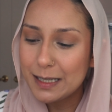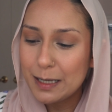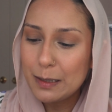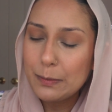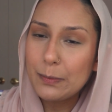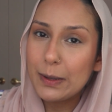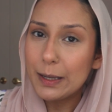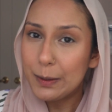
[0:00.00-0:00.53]

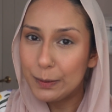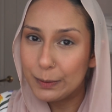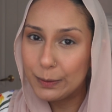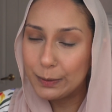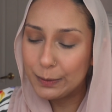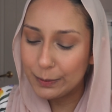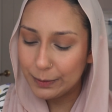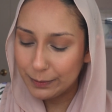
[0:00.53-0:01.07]

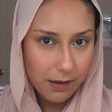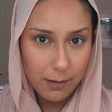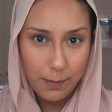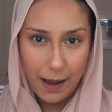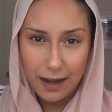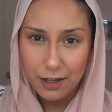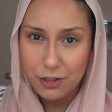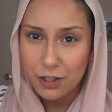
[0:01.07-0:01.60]
about. The
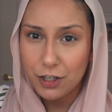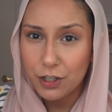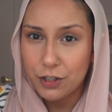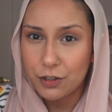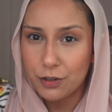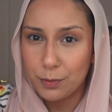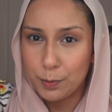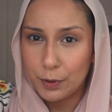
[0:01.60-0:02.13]
packaging is
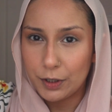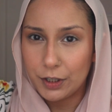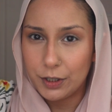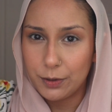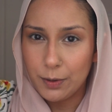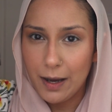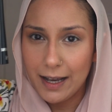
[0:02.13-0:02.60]
super cute.